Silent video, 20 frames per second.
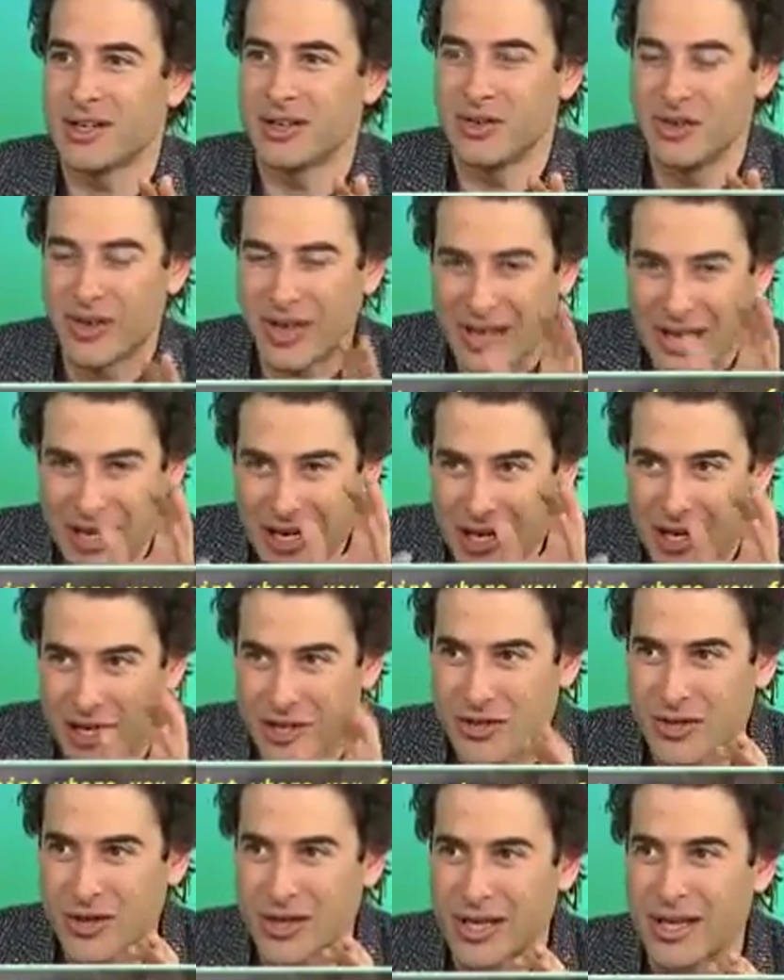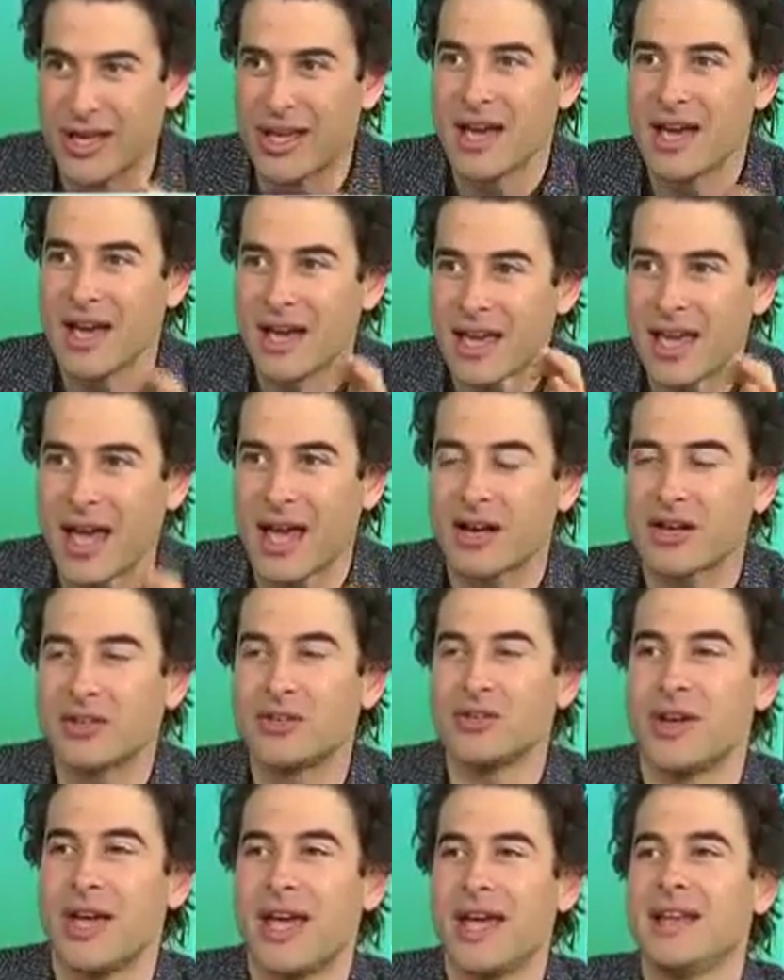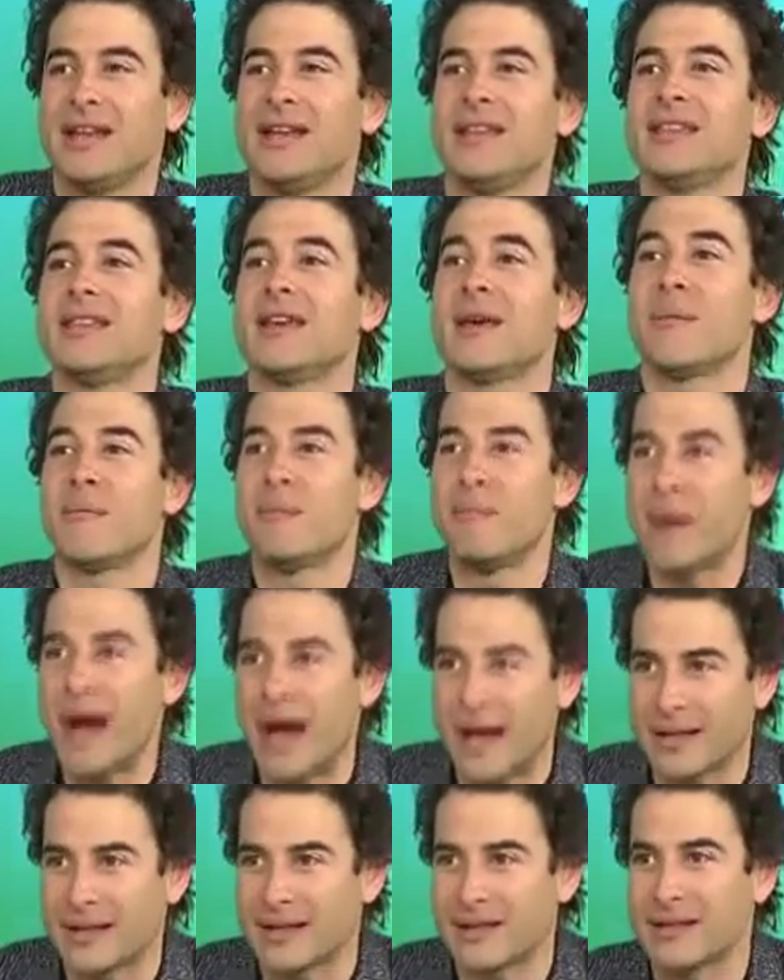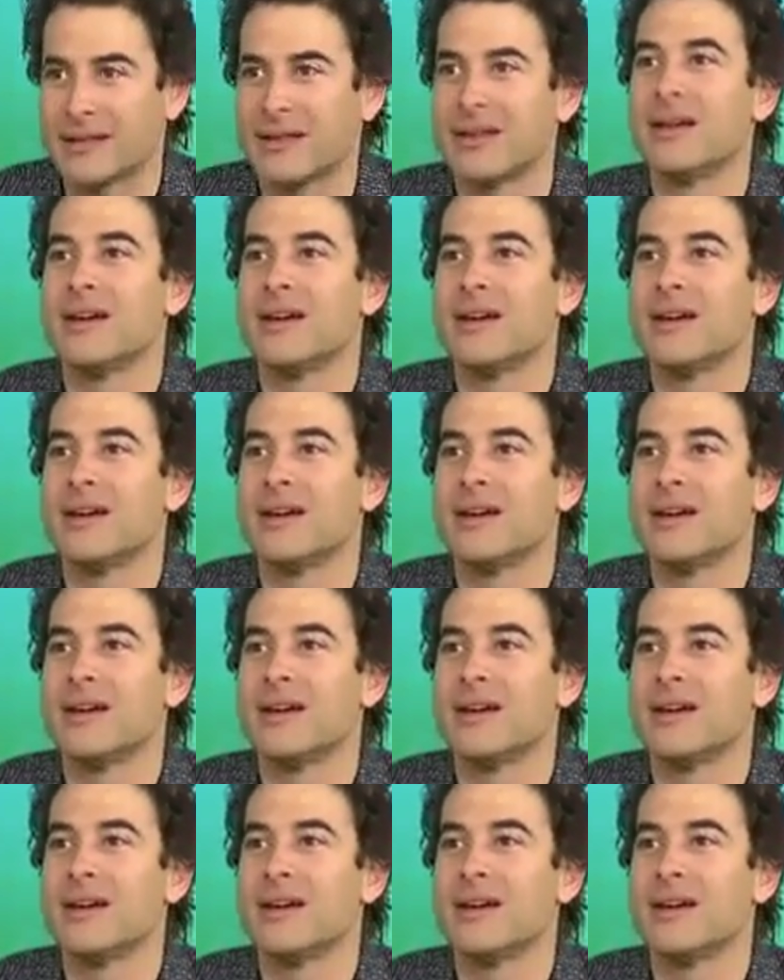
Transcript: You literally cannot do anything but